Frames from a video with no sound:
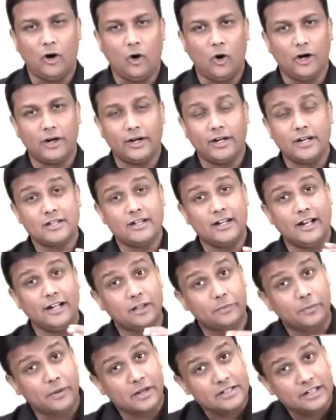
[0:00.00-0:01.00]
or it is
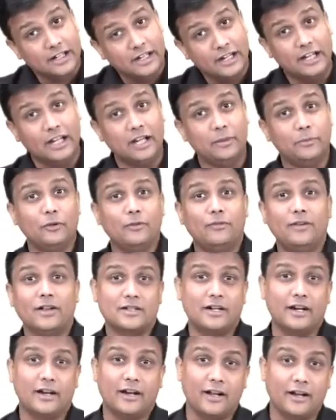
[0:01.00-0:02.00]
neither passing deep to
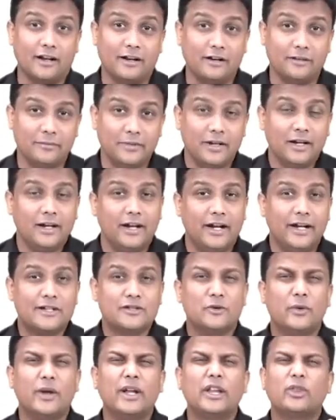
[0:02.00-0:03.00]
flexor retinaculum, it
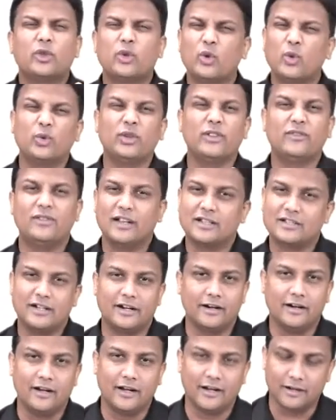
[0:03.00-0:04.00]
is going through the flexor
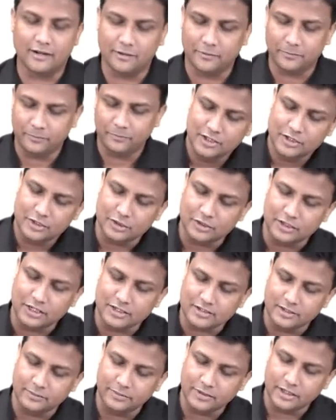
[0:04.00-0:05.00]
retinaculum. So, that
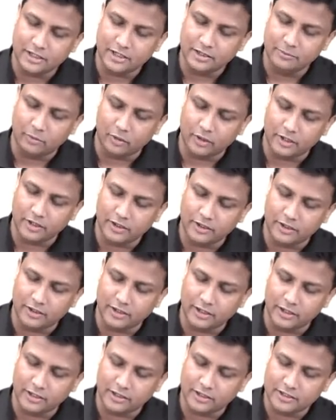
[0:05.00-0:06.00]
is something important
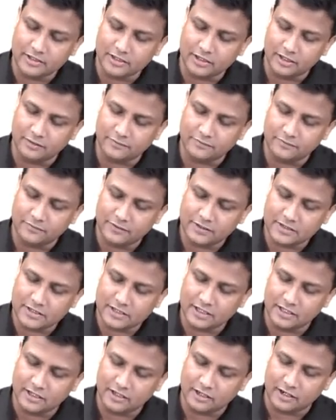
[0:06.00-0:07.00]
regarding this
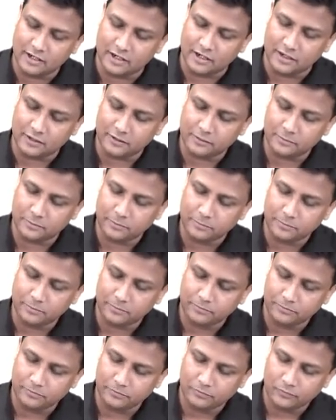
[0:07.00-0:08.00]
FCR.
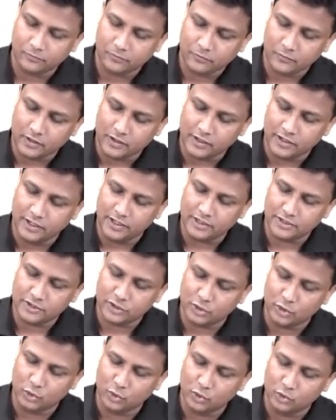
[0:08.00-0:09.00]
It is
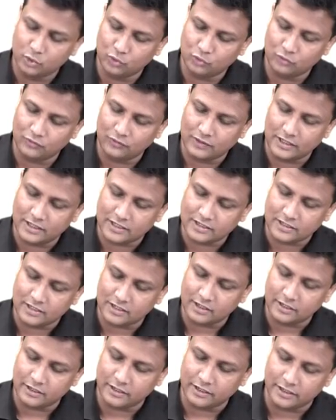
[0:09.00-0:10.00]
through
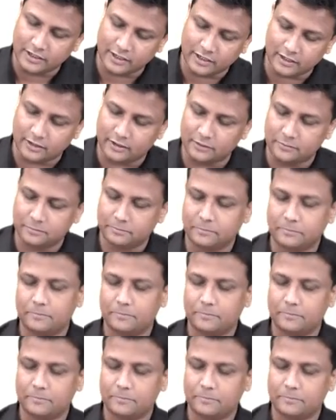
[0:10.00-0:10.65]
flexor retinaculum.